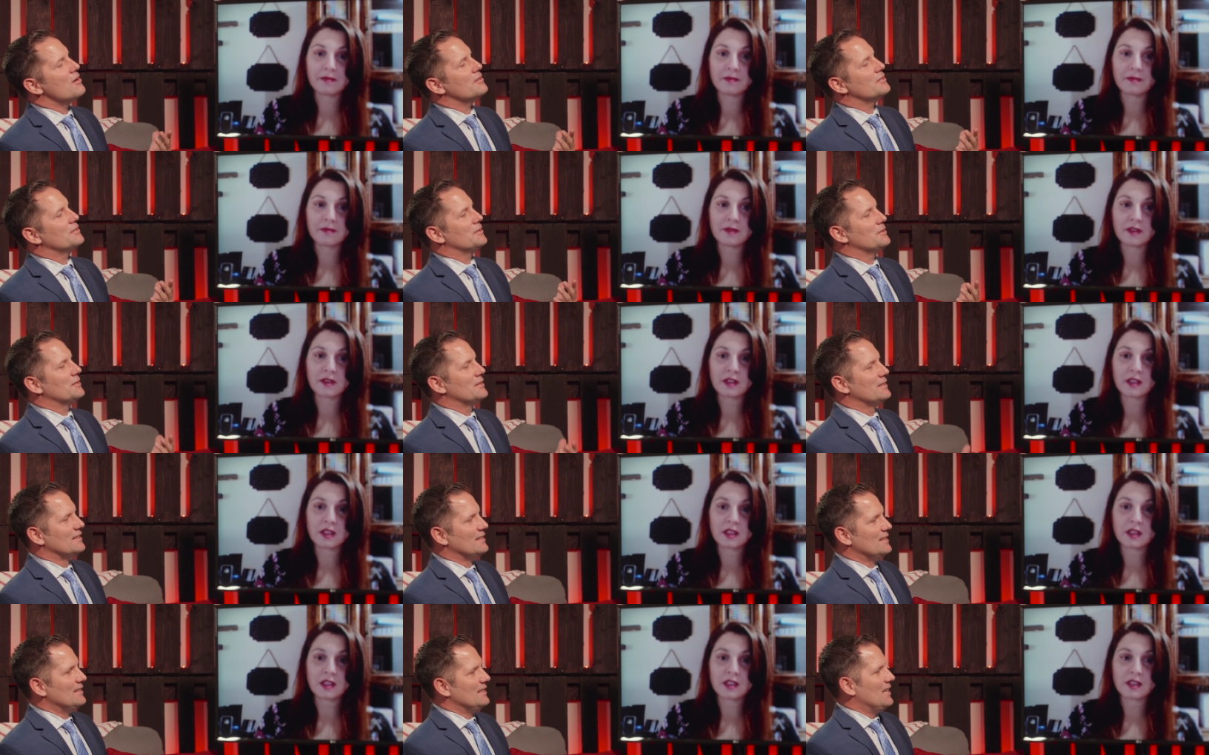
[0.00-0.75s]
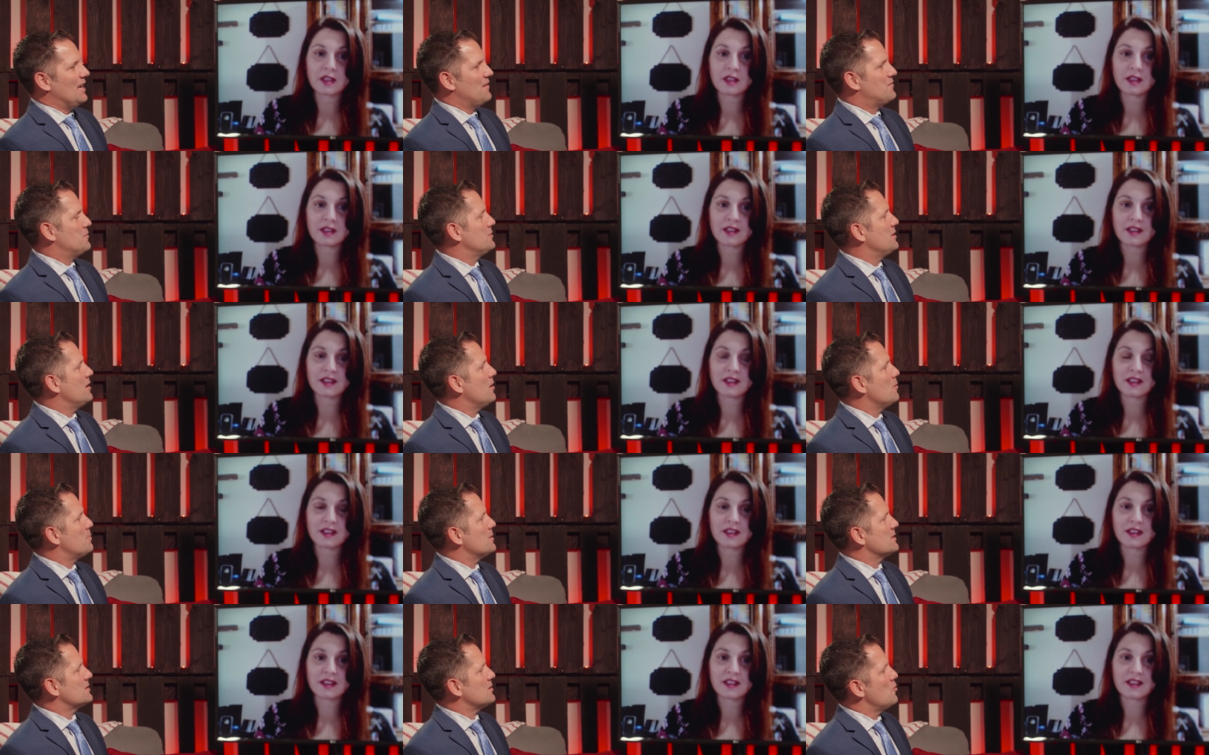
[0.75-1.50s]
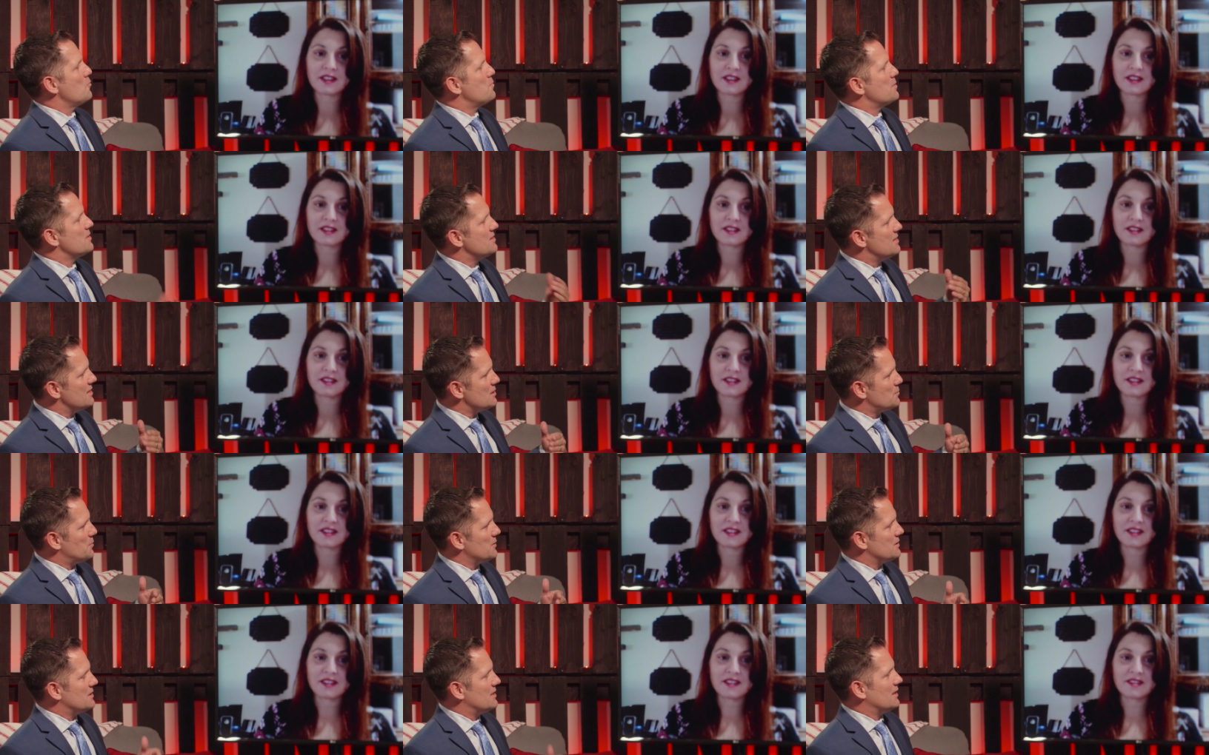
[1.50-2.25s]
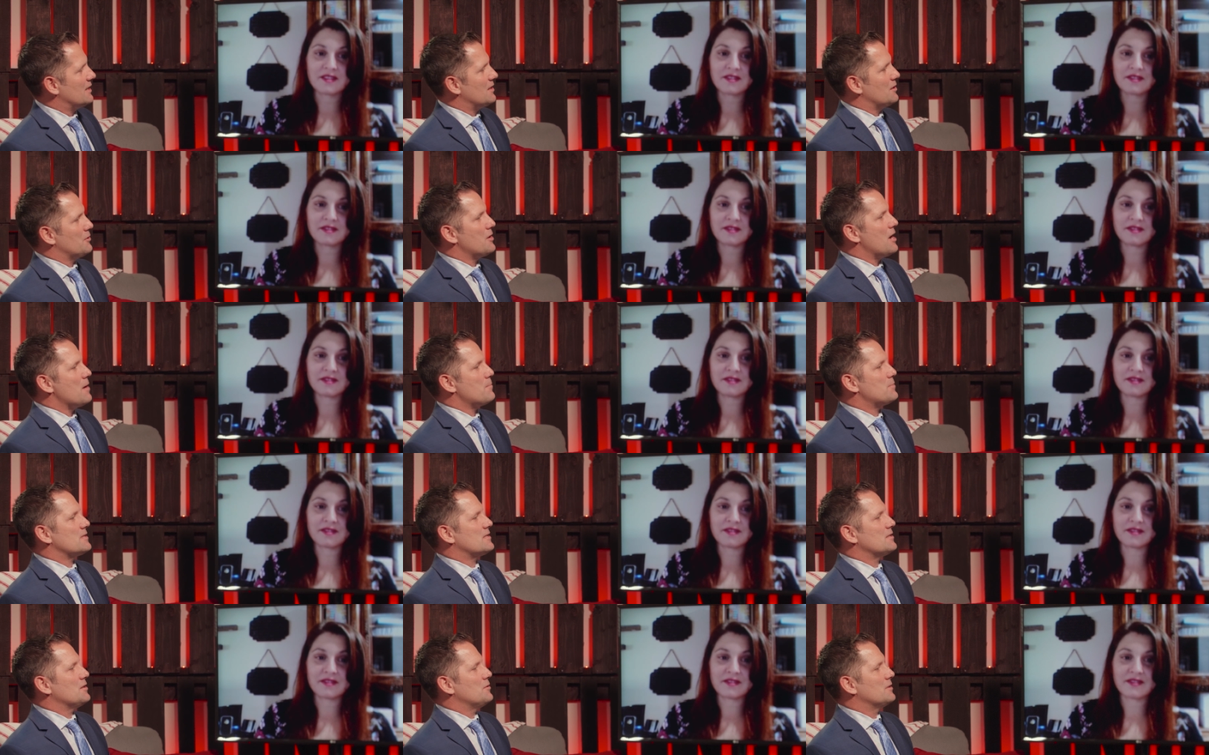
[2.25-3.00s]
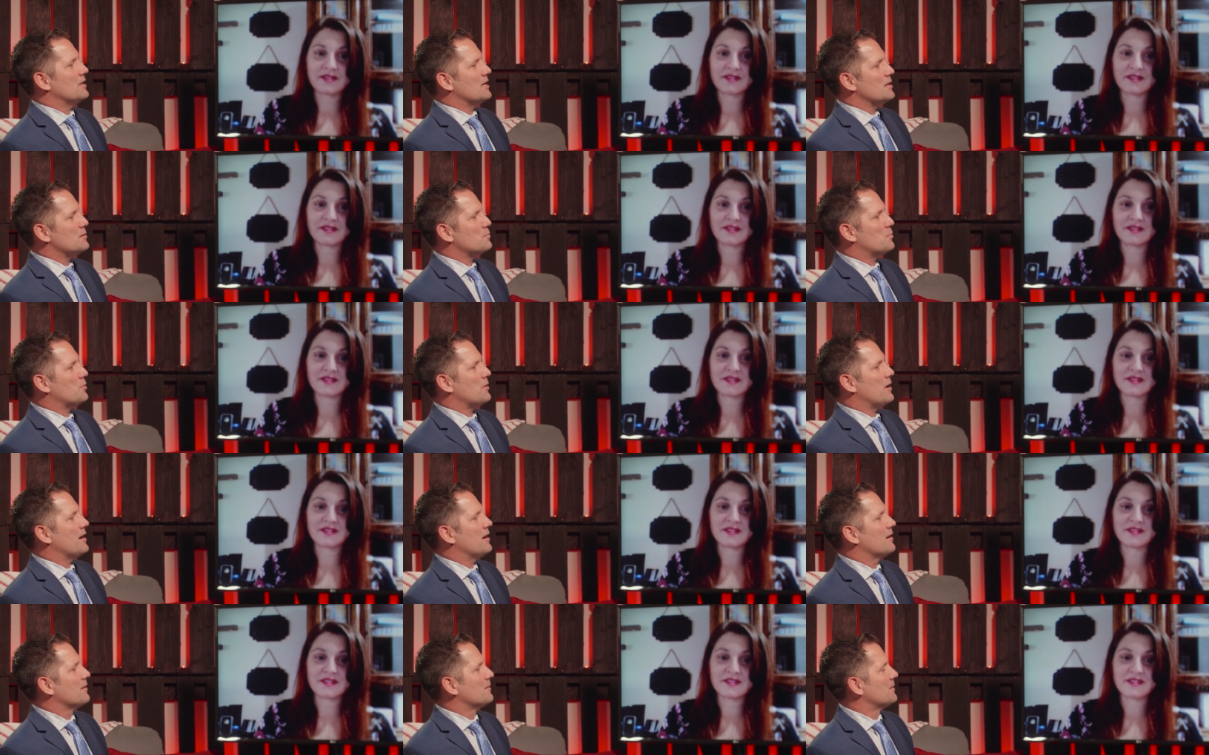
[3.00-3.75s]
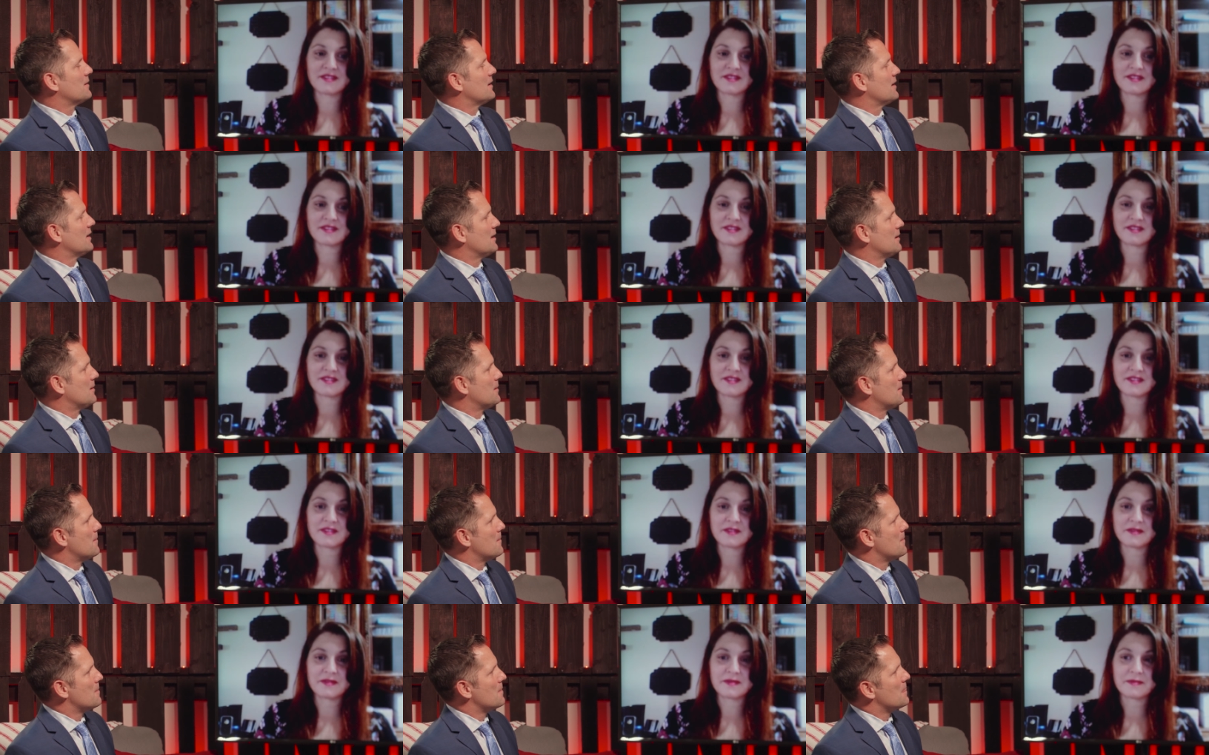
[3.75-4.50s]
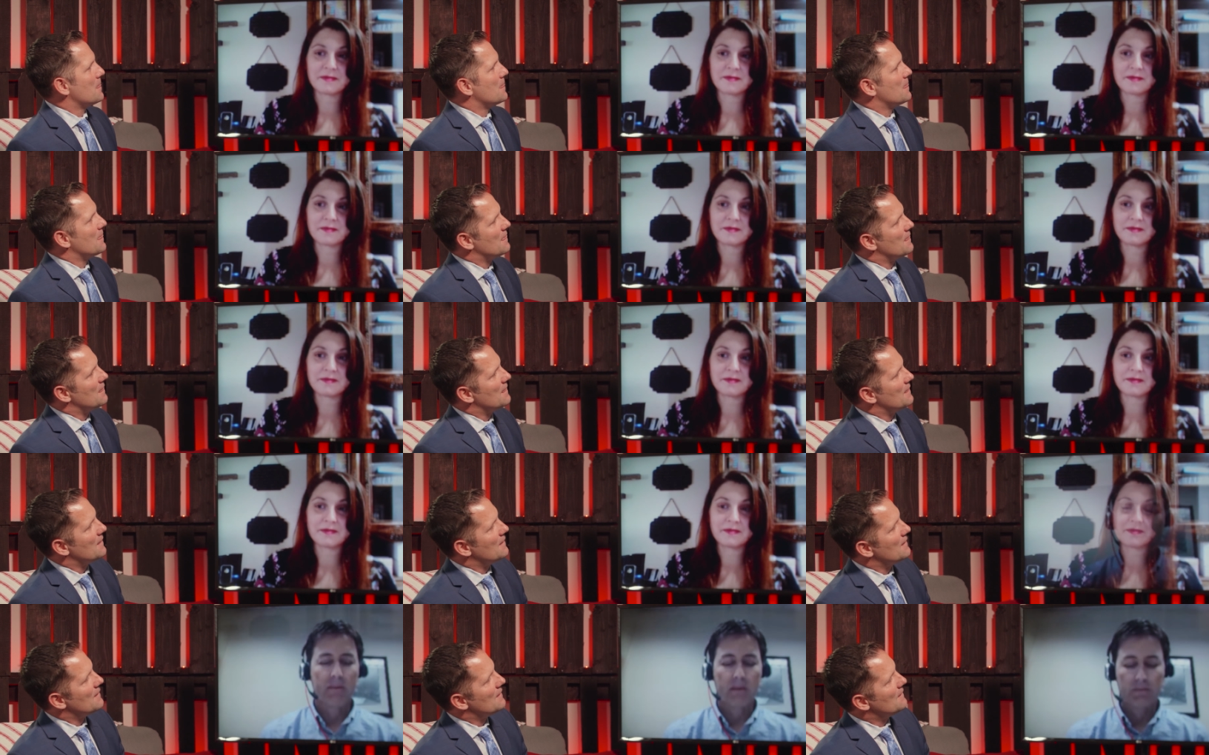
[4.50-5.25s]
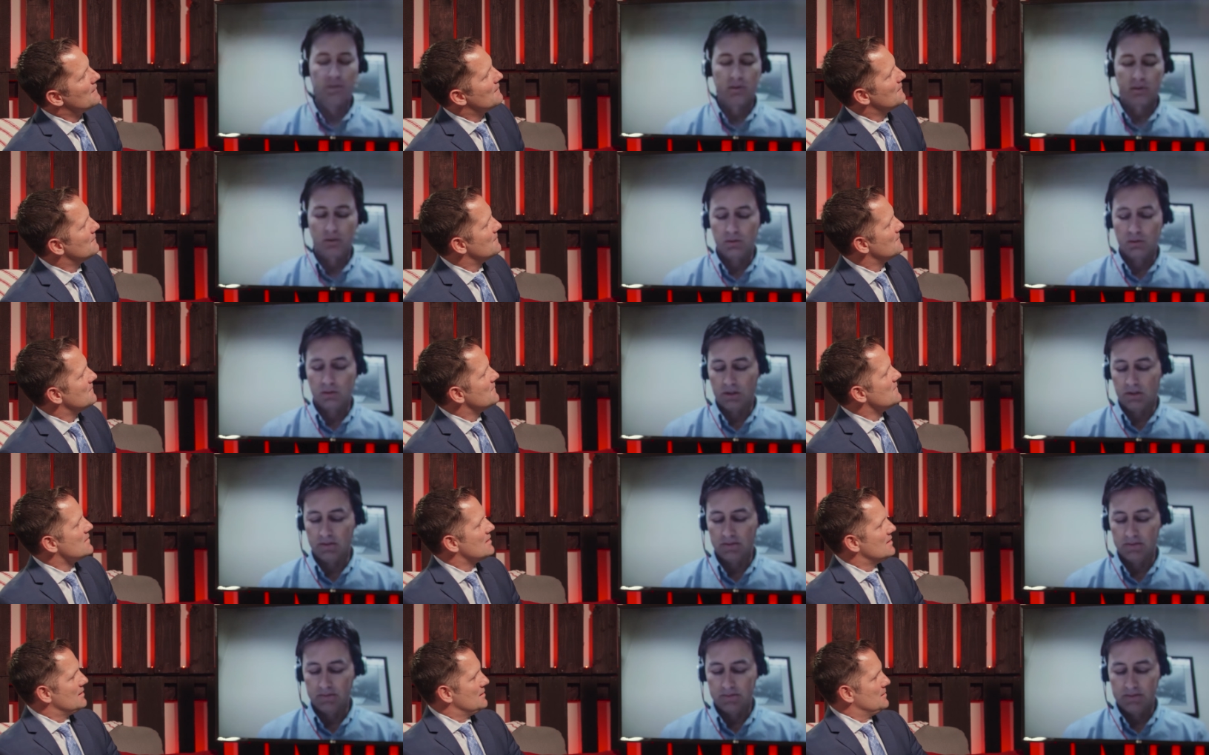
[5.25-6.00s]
Speaker 1: honored if you'd help us open this particular episode in prayer.
Speaker 2: Absolutely.